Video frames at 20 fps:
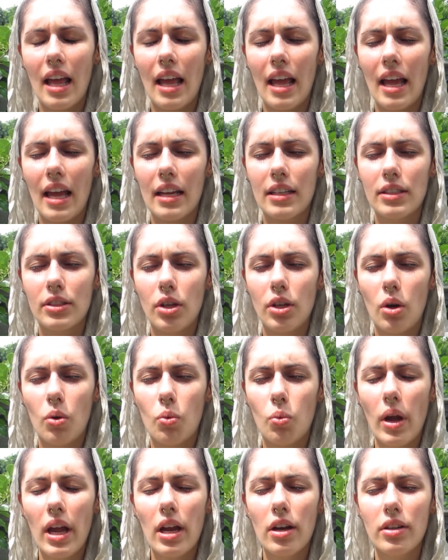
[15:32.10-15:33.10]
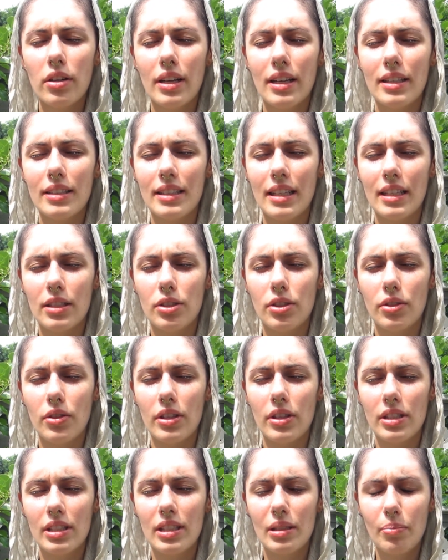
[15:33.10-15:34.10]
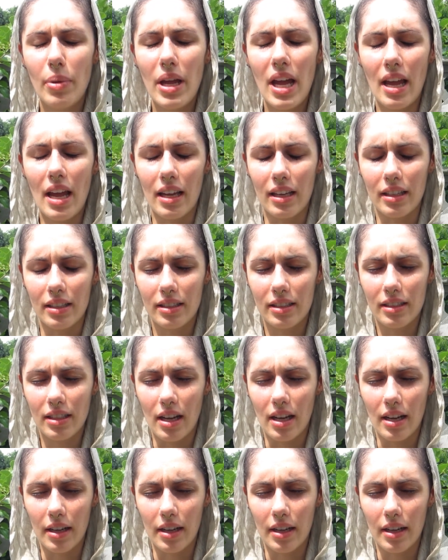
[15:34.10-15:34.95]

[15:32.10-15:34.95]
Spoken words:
and awareness into this space.